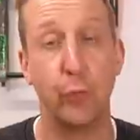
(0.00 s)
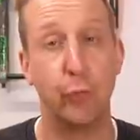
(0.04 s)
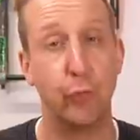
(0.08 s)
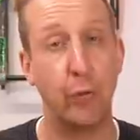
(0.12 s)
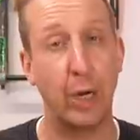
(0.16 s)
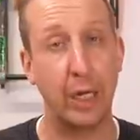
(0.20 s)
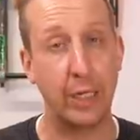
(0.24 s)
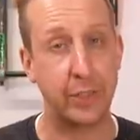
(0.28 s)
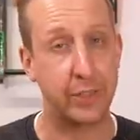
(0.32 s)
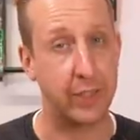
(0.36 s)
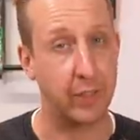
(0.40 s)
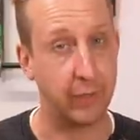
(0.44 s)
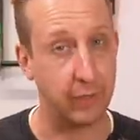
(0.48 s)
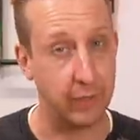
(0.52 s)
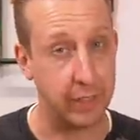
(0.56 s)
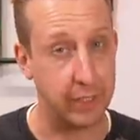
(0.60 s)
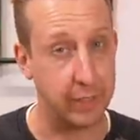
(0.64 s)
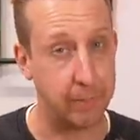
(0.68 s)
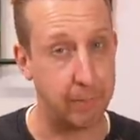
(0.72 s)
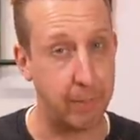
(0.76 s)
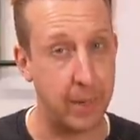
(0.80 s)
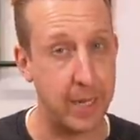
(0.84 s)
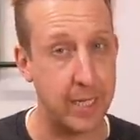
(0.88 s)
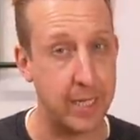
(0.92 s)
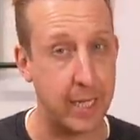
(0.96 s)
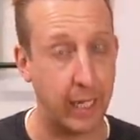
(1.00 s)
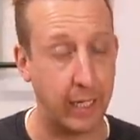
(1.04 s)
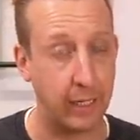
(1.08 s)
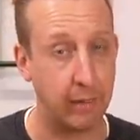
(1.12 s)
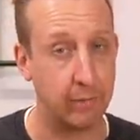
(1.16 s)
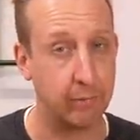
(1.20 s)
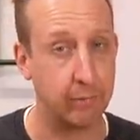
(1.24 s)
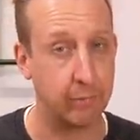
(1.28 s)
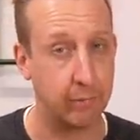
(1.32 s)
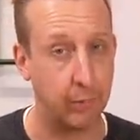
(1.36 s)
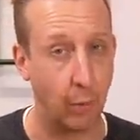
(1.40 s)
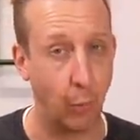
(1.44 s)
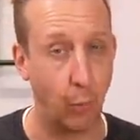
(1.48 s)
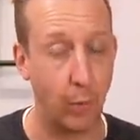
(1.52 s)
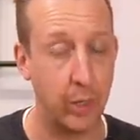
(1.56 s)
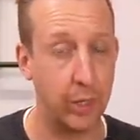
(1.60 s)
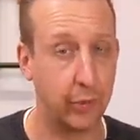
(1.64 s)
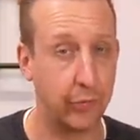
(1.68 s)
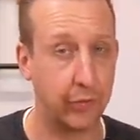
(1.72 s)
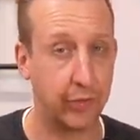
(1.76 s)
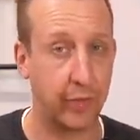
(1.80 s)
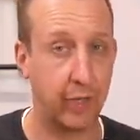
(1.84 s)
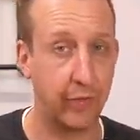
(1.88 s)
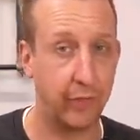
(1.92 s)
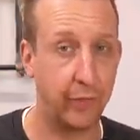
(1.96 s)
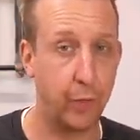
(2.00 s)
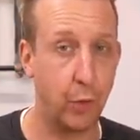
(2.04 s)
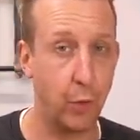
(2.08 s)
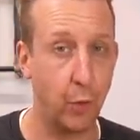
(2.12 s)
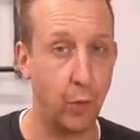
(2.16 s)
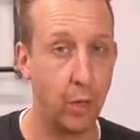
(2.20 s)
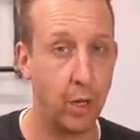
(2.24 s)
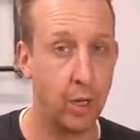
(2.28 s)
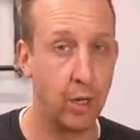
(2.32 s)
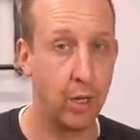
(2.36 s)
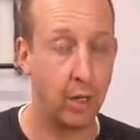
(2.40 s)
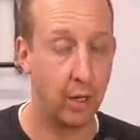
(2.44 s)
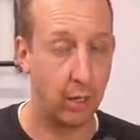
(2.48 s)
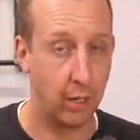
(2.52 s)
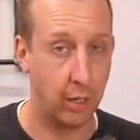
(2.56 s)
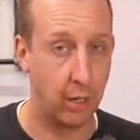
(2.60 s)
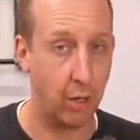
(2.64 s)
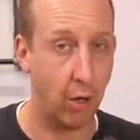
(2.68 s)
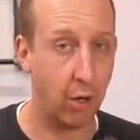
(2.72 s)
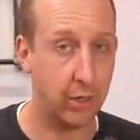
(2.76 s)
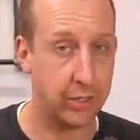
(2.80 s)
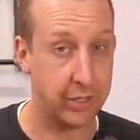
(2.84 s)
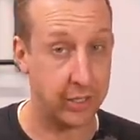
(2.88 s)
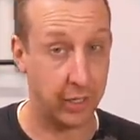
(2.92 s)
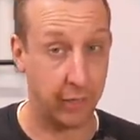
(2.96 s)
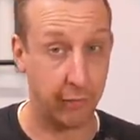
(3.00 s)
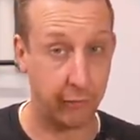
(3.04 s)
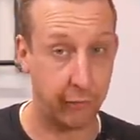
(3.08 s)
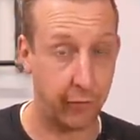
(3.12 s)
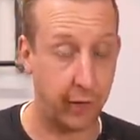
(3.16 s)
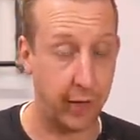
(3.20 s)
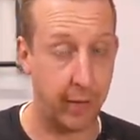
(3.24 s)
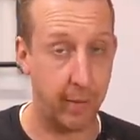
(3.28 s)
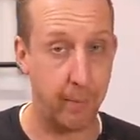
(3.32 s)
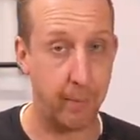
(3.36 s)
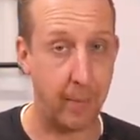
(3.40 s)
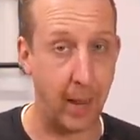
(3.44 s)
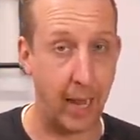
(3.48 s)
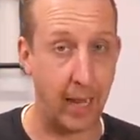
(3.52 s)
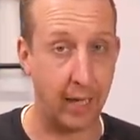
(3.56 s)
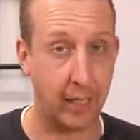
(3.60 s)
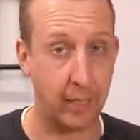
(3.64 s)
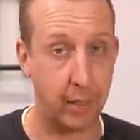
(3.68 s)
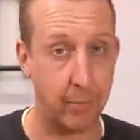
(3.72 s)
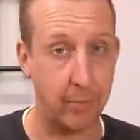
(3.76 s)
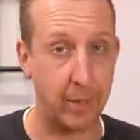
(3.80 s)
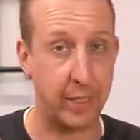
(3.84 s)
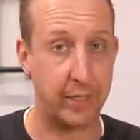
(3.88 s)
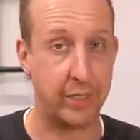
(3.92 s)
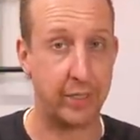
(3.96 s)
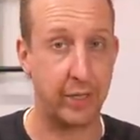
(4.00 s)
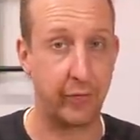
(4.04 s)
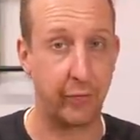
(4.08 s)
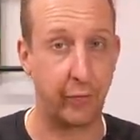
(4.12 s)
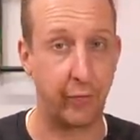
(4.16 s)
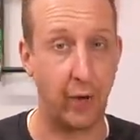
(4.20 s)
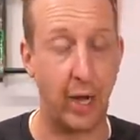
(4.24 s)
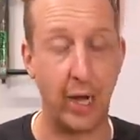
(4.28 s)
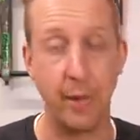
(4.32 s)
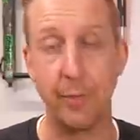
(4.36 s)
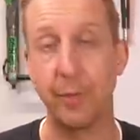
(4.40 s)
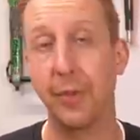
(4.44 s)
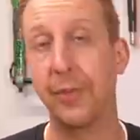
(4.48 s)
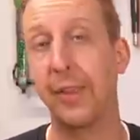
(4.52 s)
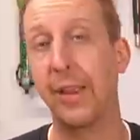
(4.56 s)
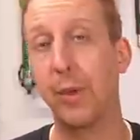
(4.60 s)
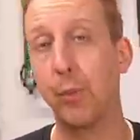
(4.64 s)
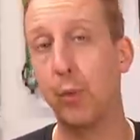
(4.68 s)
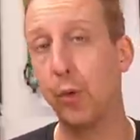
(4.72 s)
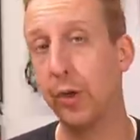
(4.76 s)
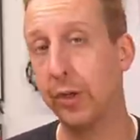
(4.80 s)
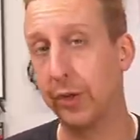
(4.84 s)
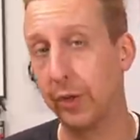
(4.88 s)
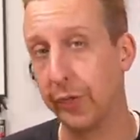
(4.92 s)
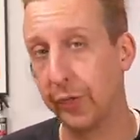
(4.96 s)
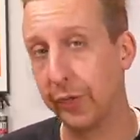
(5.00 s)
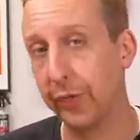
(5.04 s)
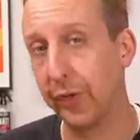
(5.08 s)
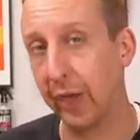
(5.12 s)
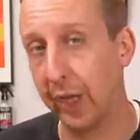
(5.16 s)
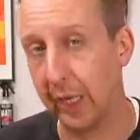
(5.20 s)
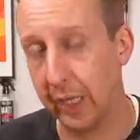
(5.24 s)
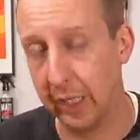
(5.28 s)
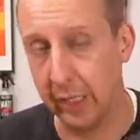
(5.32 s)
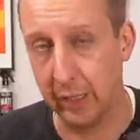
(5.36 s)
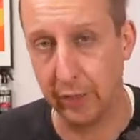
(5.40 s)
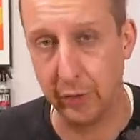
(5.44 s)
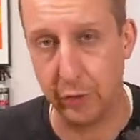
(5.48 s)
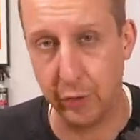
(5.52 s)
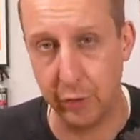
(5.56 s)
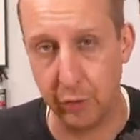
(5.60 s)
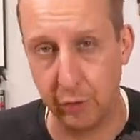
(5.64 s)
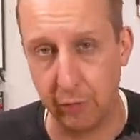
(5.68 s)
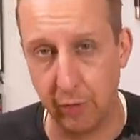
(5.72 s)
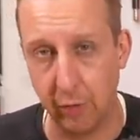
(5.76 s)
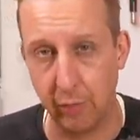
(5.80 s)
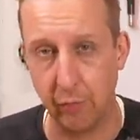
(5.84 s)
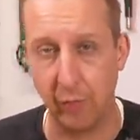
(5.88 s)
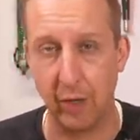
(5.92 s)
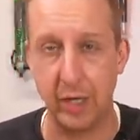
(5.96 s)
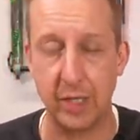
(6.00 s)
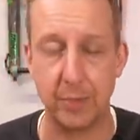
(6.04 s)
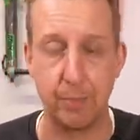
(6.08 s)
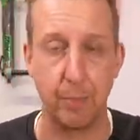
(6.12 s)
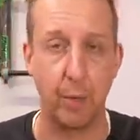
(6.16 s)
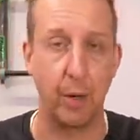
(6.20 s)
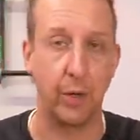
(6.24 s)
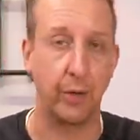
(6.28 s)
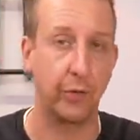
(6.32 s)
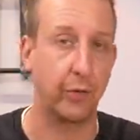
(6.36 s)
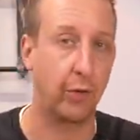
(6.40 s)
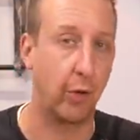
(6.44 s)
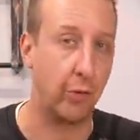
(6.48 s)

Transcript: relatively speaking, the wheels are going to feel lighter front and back compared to the frame than they would on, say, an enduro race bike.